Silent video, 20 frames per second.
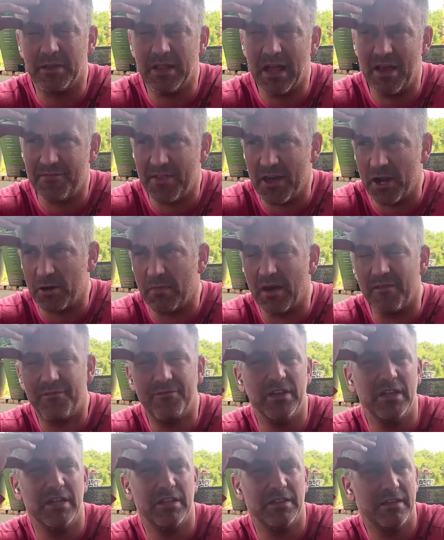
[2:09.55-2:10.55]
I'll have that on my
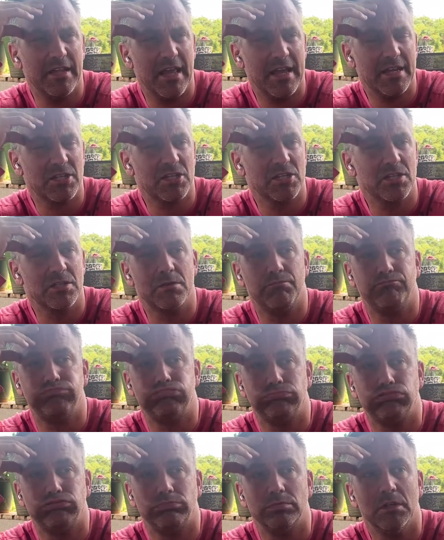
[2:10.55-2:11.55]
feed in the next
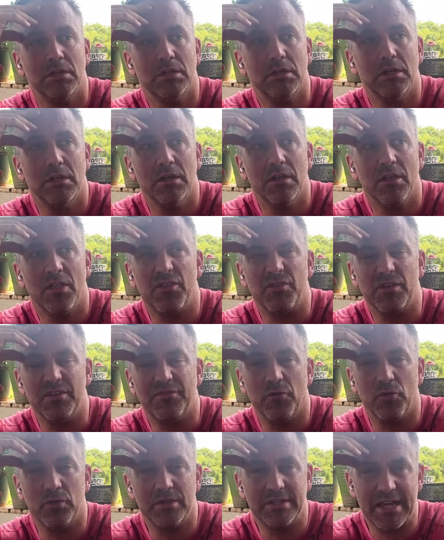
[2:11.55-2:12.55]
three,
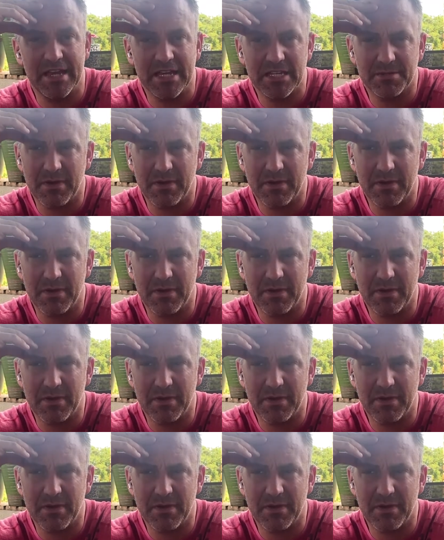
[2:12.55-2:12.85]
four days